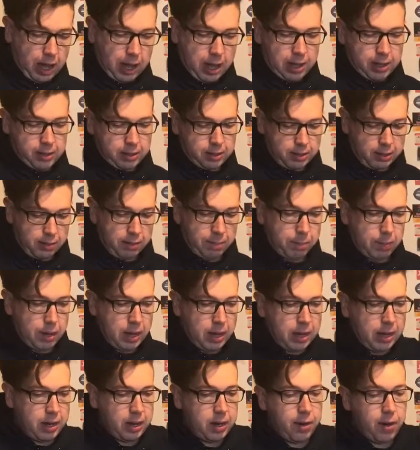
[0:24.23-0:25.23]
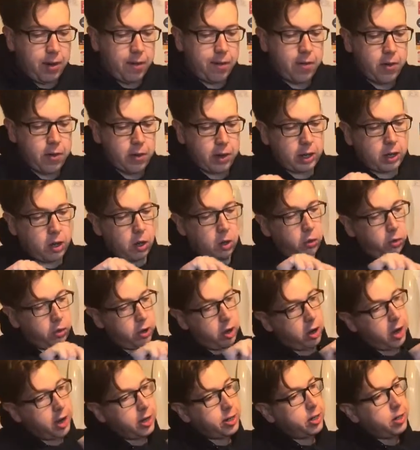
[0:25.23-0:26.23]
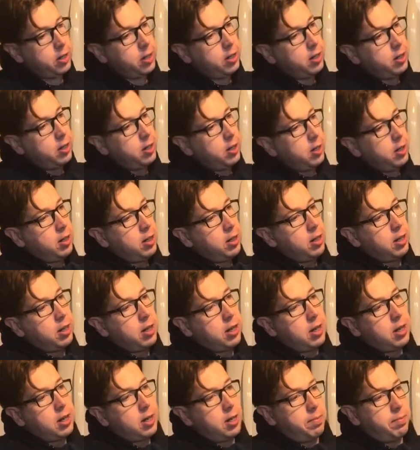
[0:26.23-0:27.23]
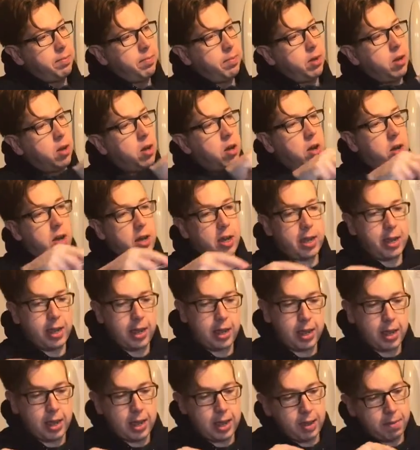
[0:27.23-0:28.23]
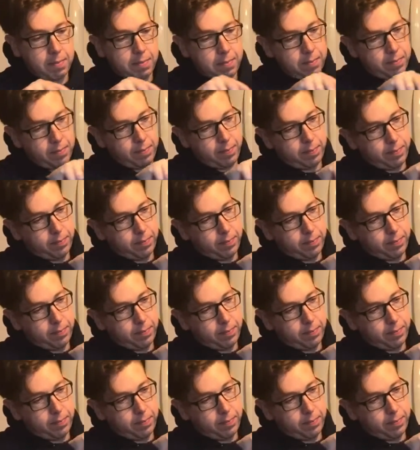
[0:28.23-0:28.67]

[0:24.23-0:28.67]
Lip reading: has been a very cold night. I am